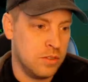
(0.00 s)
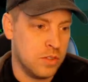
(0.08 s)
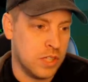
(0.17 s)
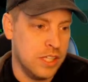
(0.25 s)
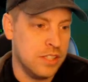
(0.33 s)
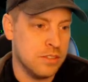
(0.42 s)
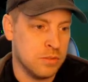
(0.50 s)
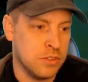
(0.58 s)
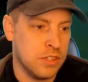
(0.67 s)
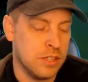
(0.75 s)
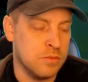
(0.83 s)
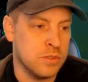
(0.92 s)
keys with
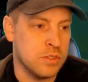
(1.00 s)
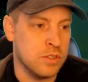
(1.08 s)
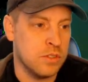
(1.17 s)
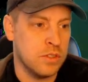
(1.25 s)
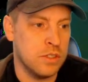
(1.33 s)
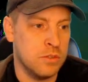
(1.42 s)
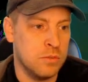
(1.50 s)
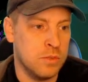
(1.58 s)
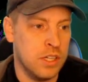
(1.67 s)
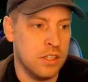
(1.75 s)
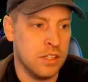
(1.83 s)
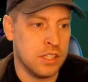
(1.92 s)
them, so you'd
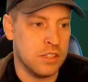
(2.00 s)
want like